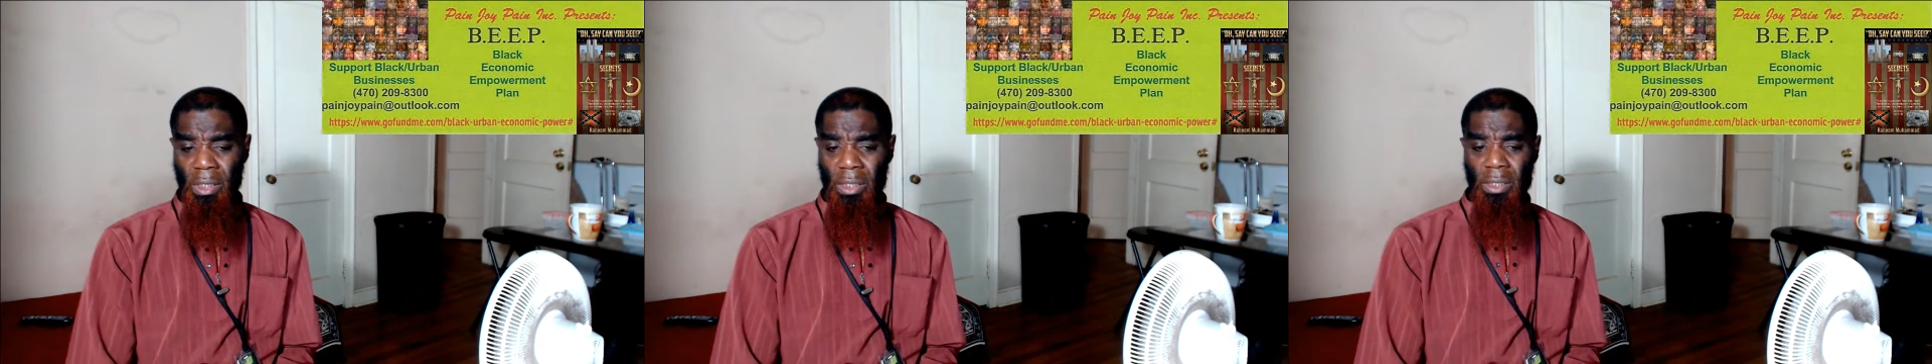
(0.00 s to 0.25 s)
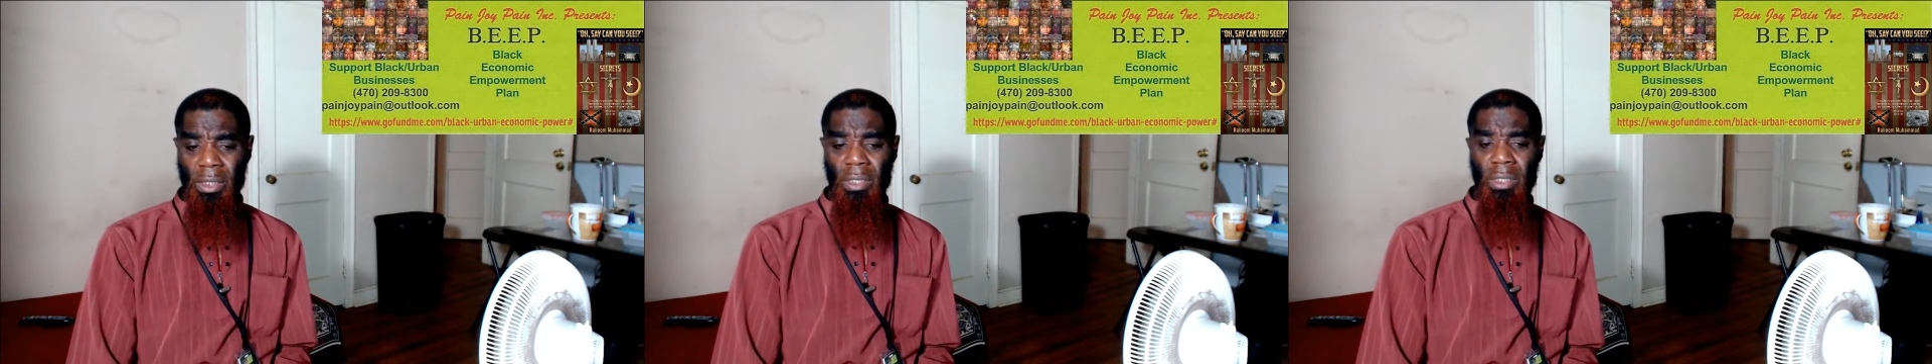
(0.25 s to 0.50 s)

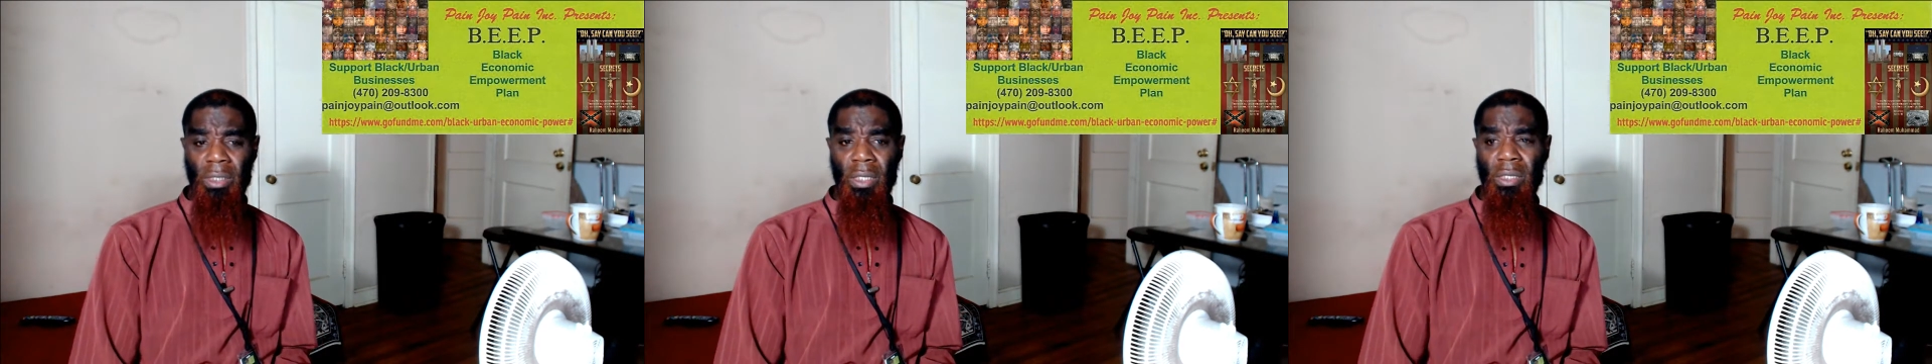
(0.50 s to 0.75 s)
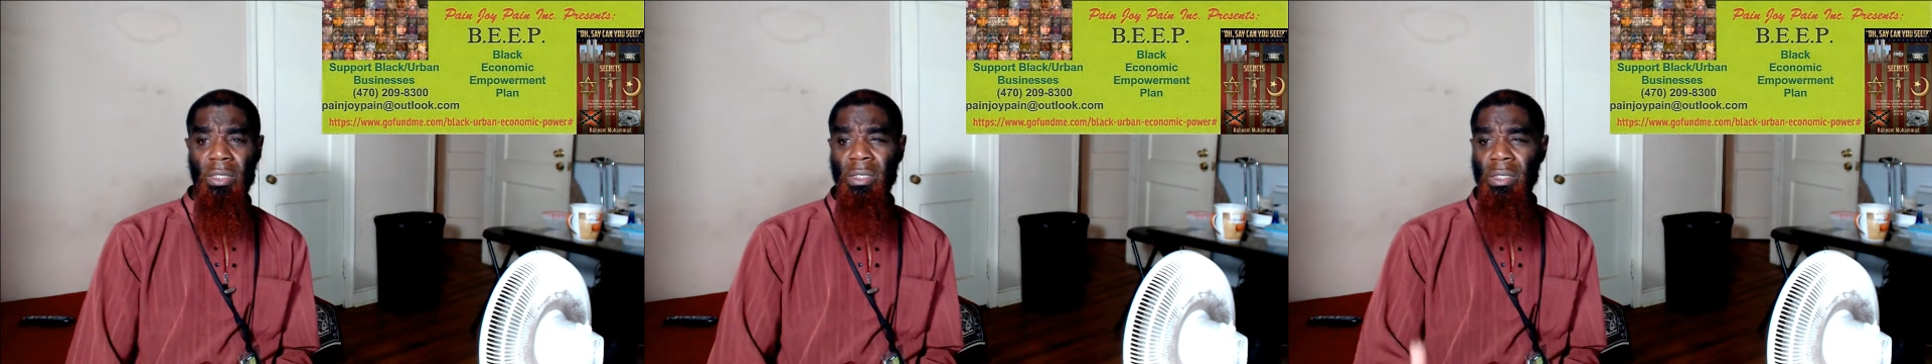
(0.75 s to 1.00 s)

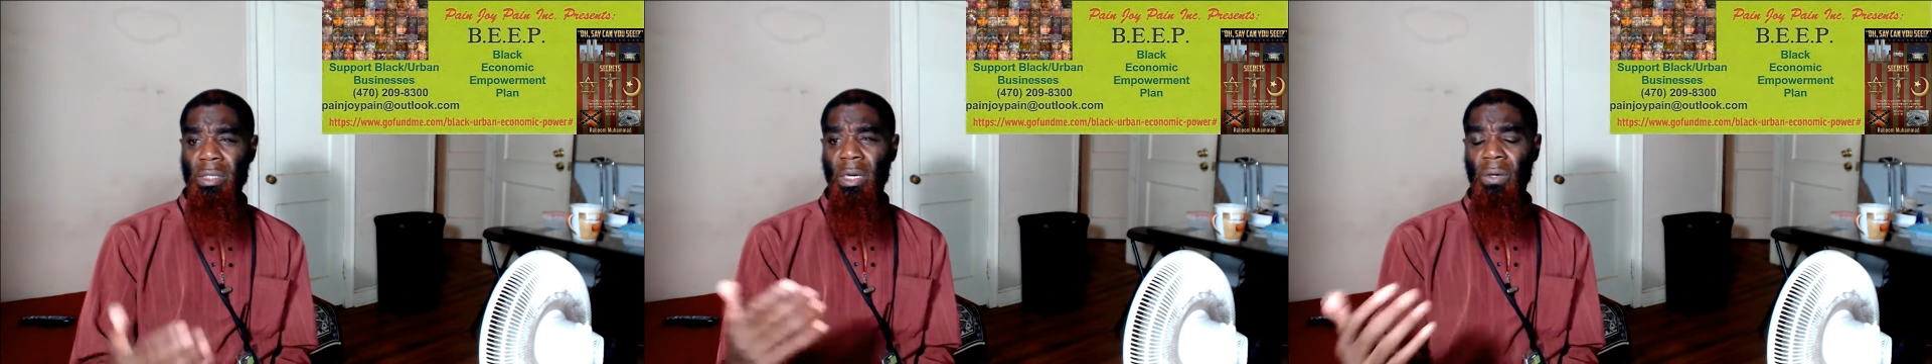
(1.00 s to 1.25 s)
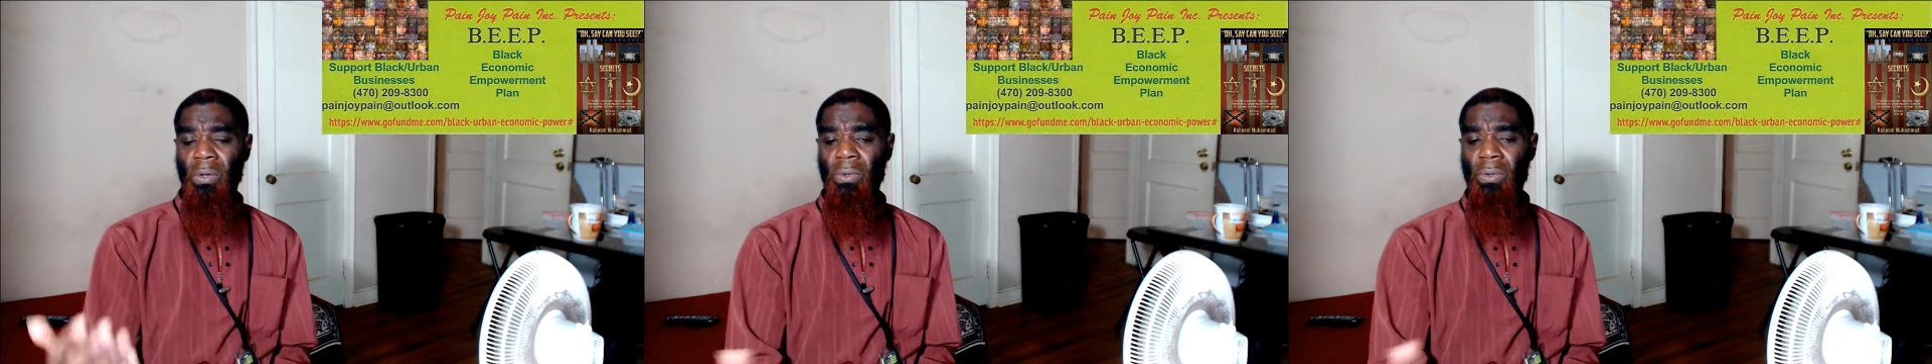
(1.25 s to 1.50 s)
this
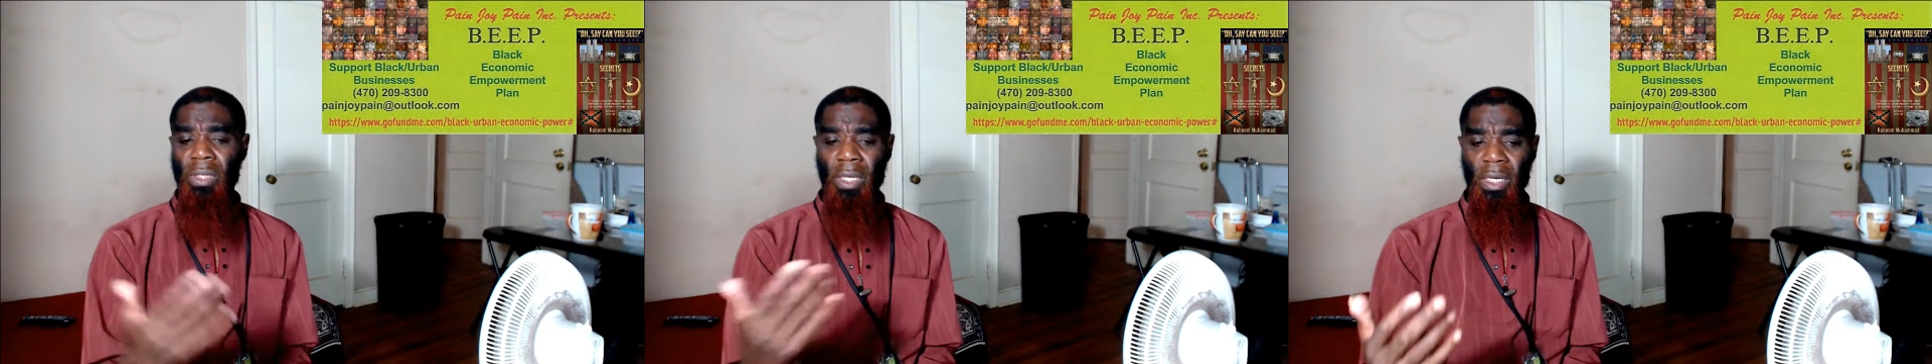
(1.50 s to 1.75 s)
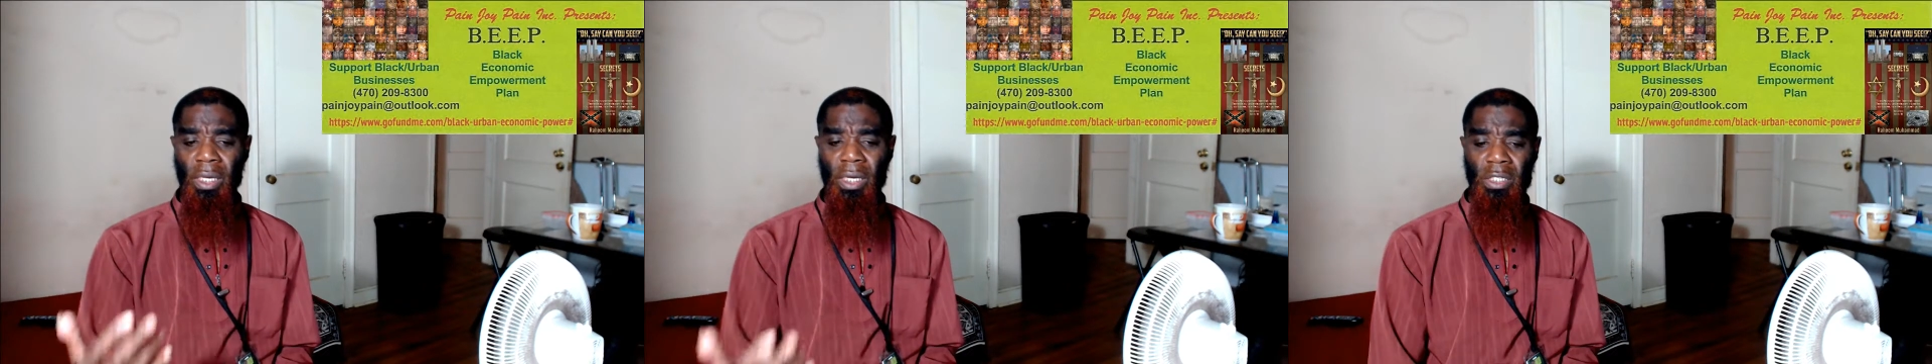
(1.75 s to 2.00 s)
whole
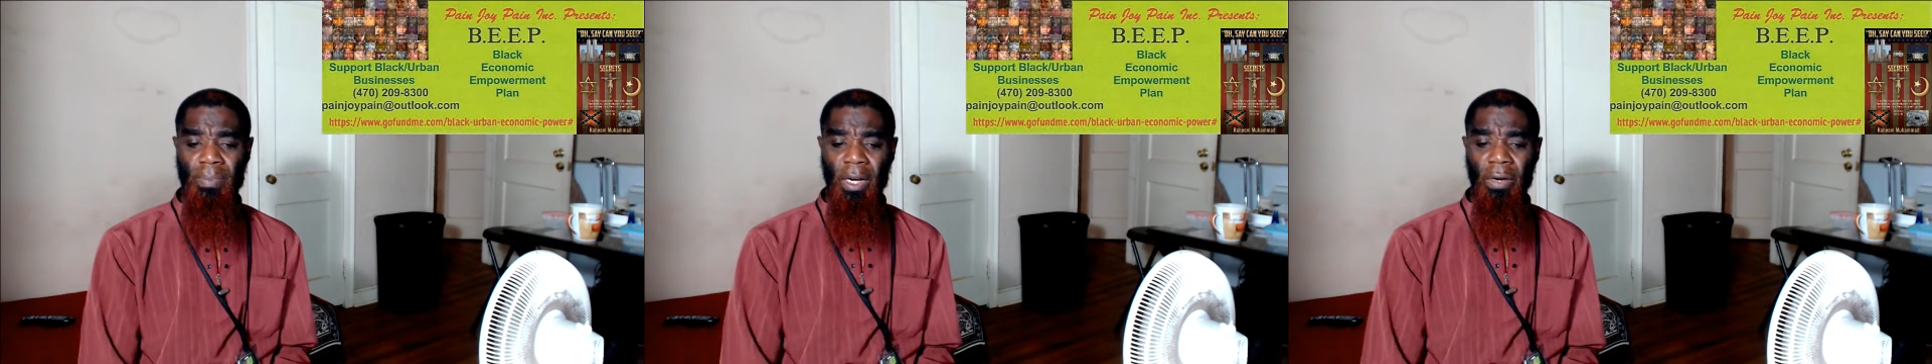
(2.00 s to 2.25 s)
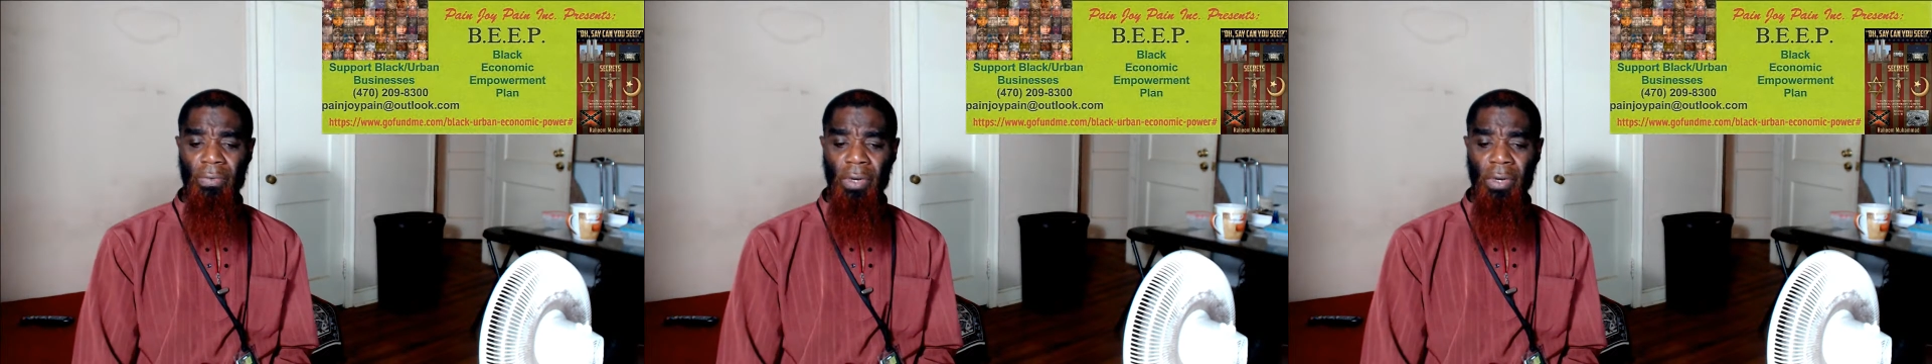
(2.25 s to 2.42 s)
thing is about